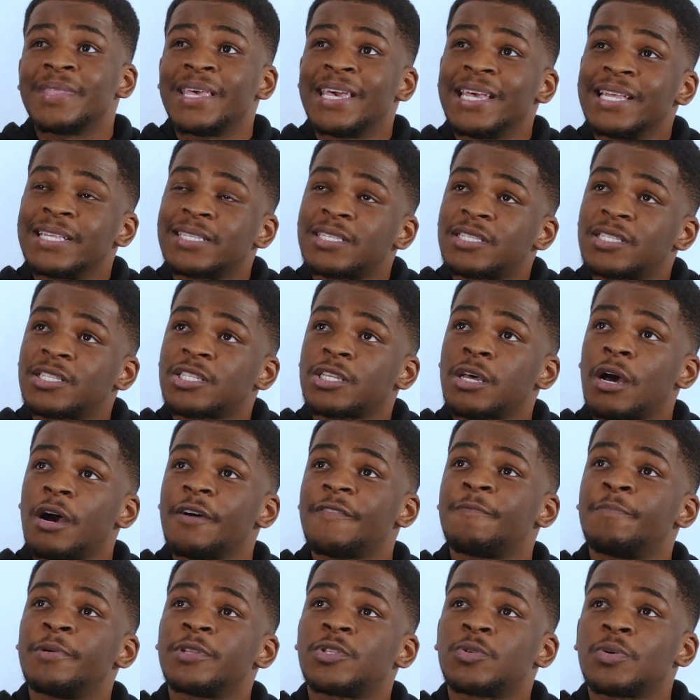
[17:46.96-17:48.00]
It's
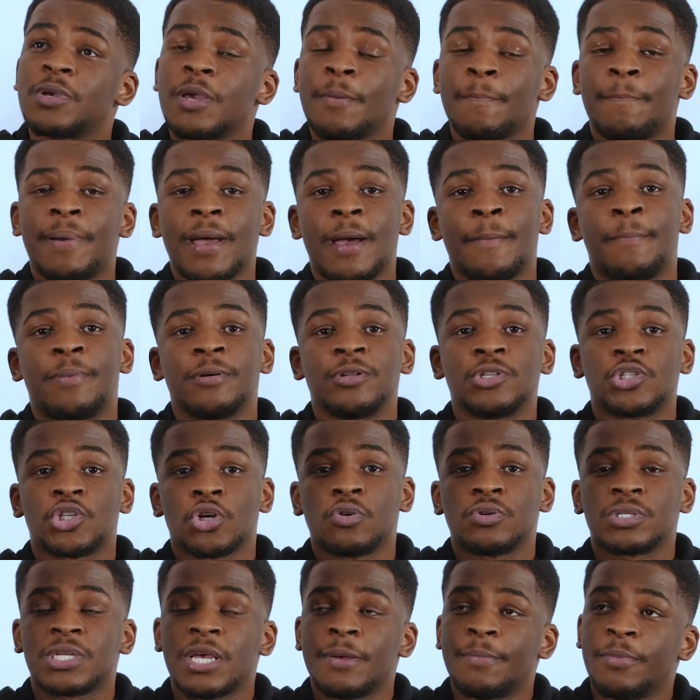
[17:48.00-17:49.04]
tough between Pep and
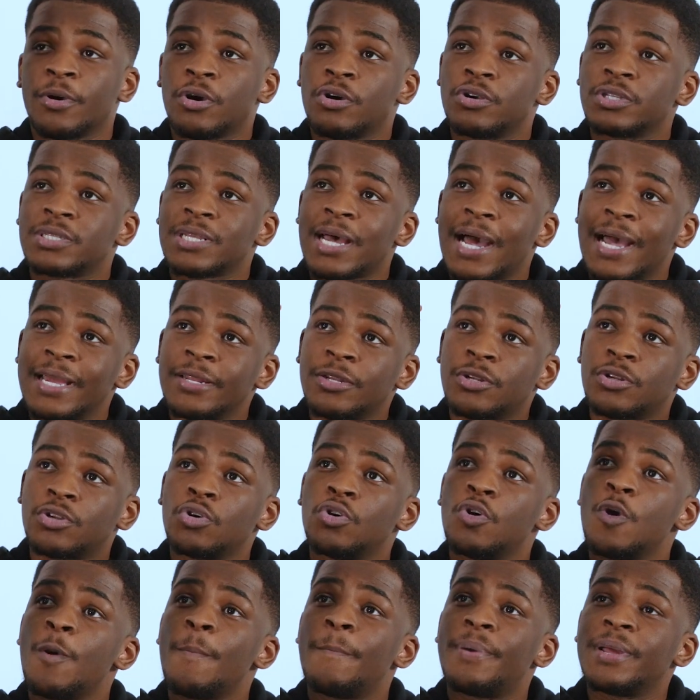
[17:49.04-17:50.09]
Jose because I
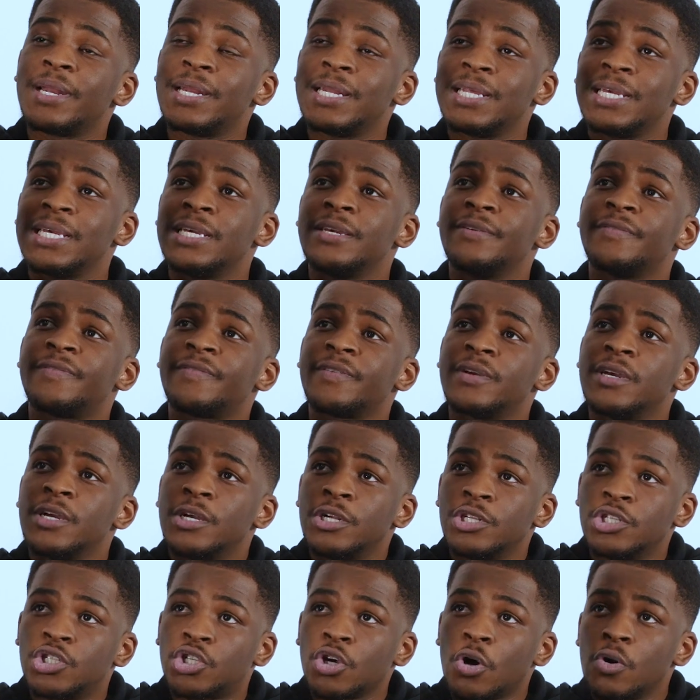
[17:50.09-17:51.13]
do believe
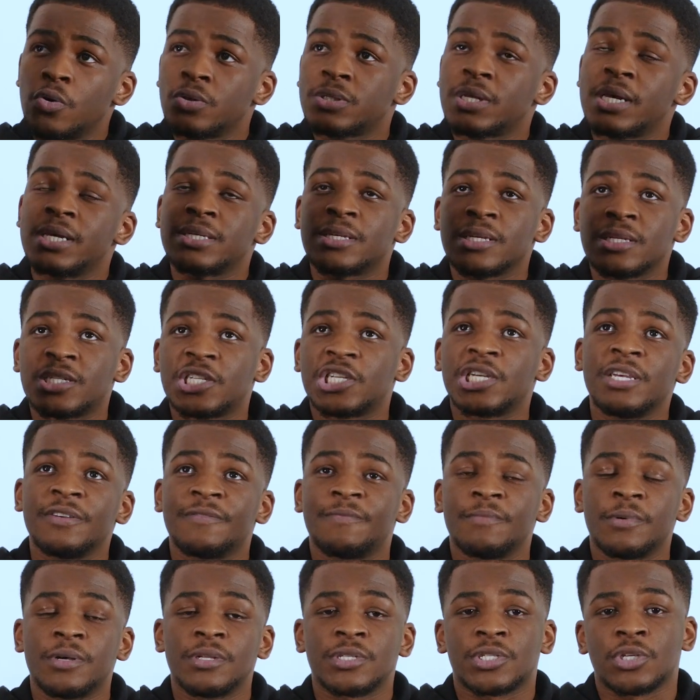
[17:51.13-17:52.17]
Jose's
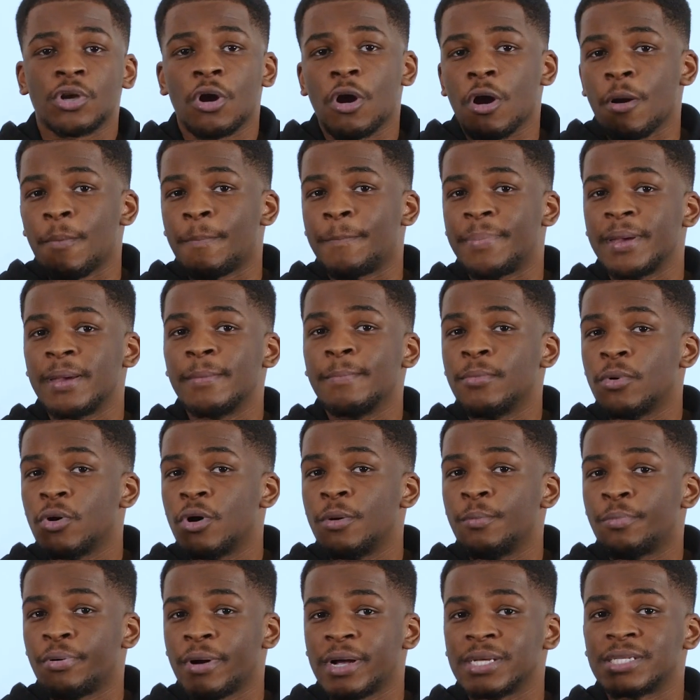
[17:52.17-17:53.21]
achievements are a bit more
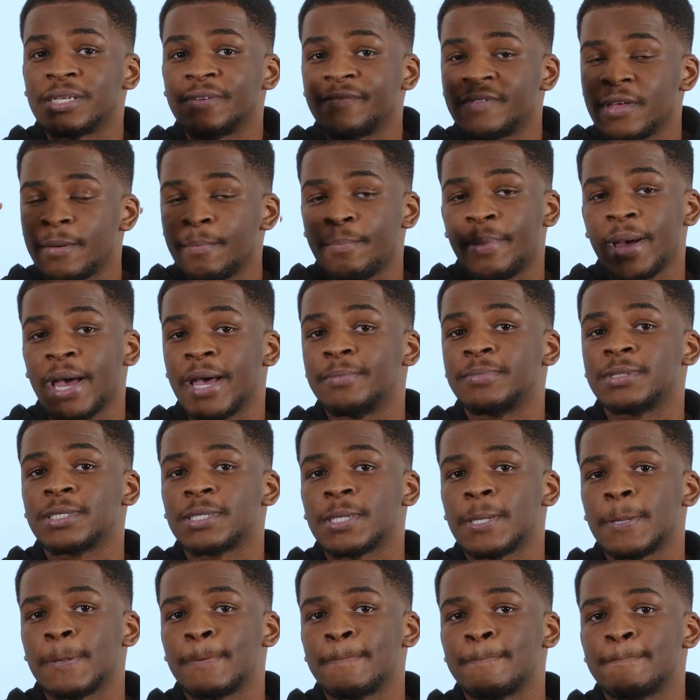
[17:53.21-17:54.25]
impressive than Pep's.
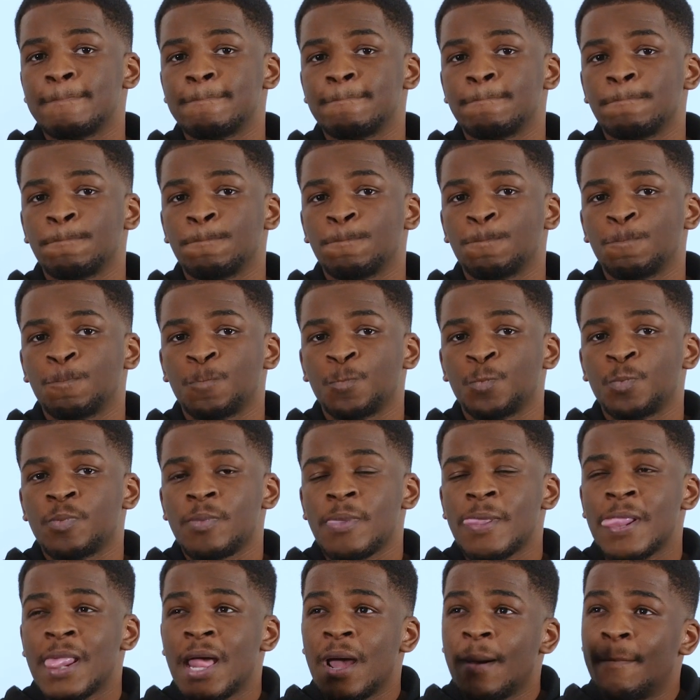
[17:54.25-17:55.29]

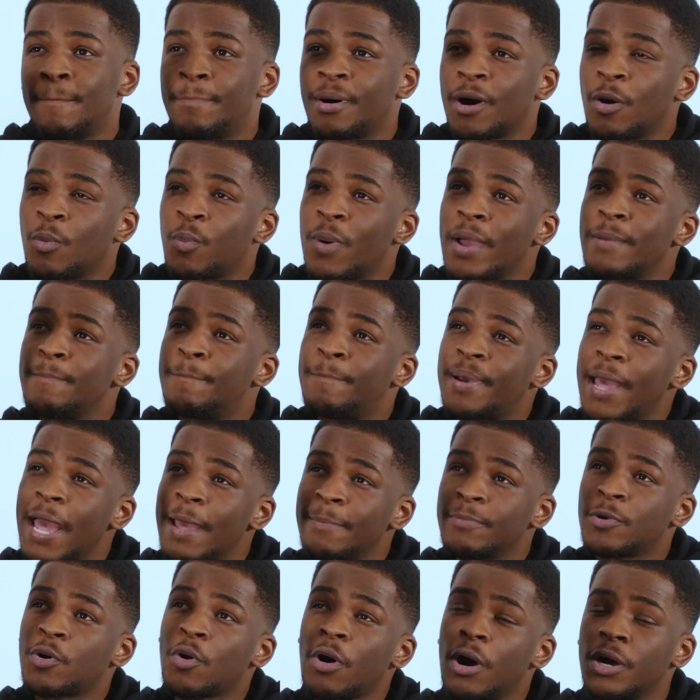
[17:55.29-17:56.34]
But when
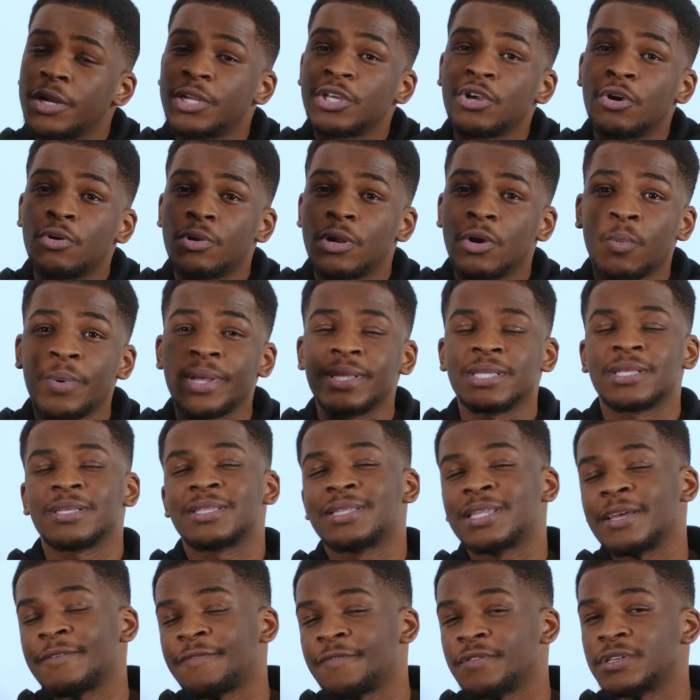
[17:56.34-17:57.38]
Pep Guardiola wins, the
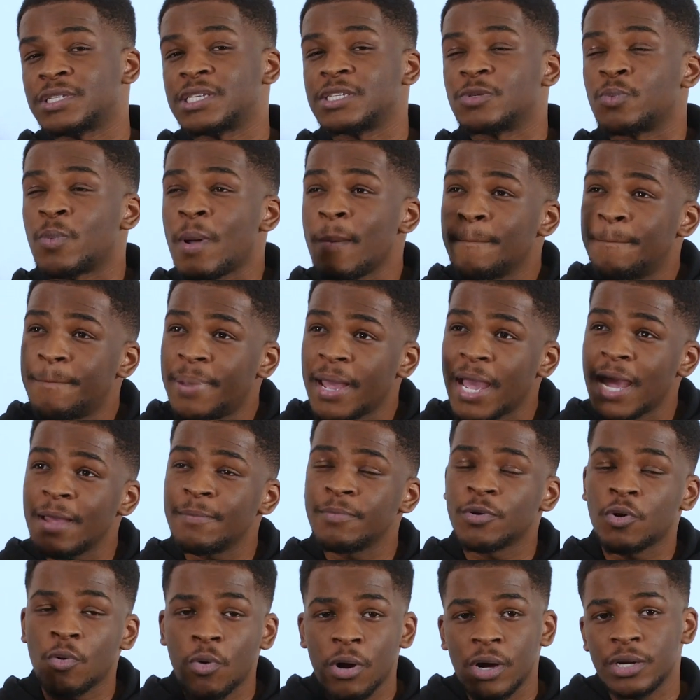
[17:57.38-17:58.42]
difference is when
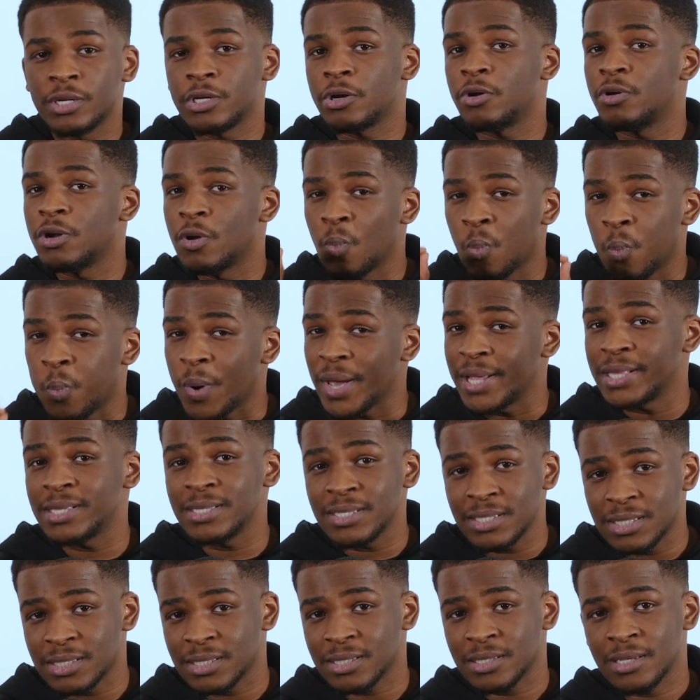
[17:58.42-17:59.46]
Pep Guardiola
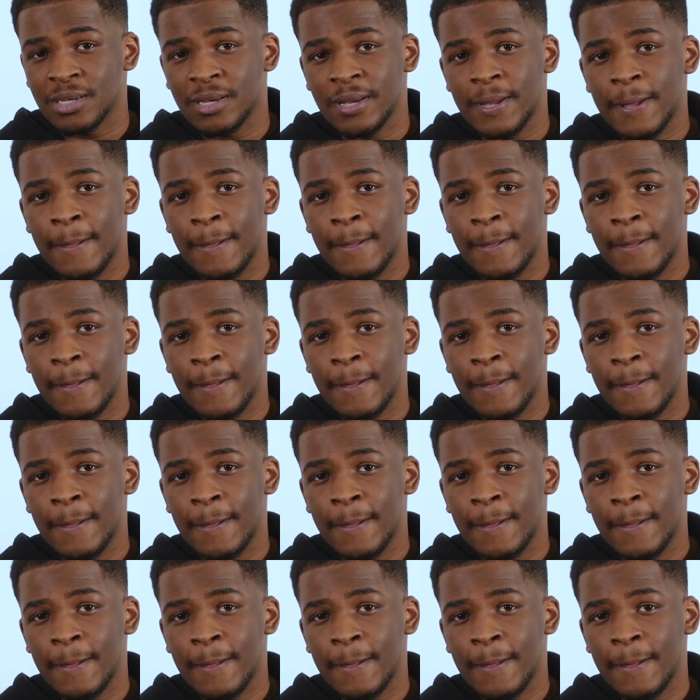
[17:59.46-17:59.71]
wins,